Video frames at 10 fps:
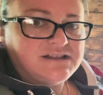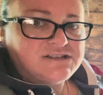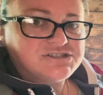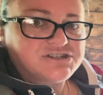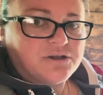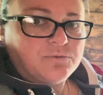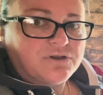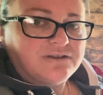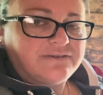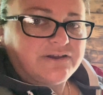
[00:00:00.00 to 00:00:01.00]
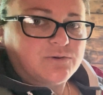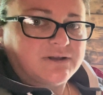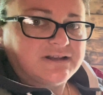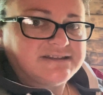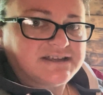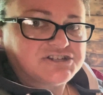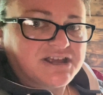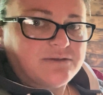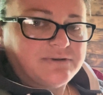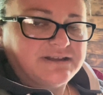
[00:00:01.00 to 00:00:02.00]
So we're going to very quickly dash
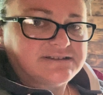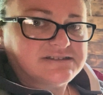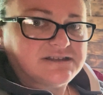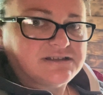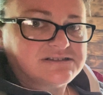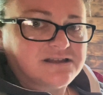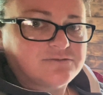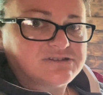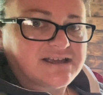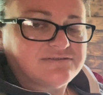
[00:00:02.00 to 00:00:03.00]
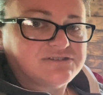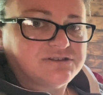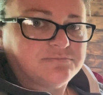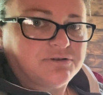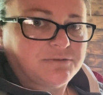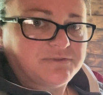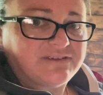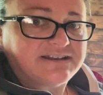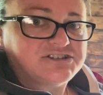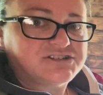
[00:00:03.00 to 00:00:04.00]
out when it slows down to pull up the
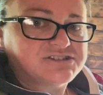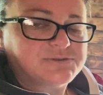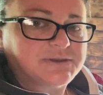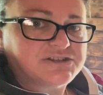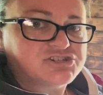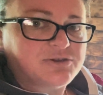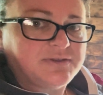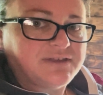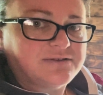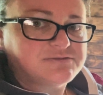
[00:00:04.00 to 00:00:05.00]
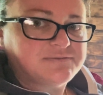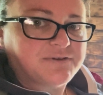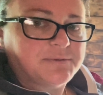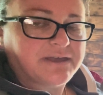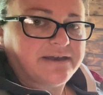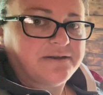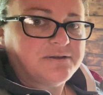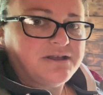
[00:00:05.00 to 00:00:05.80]
radishes, so we can show you those before we go.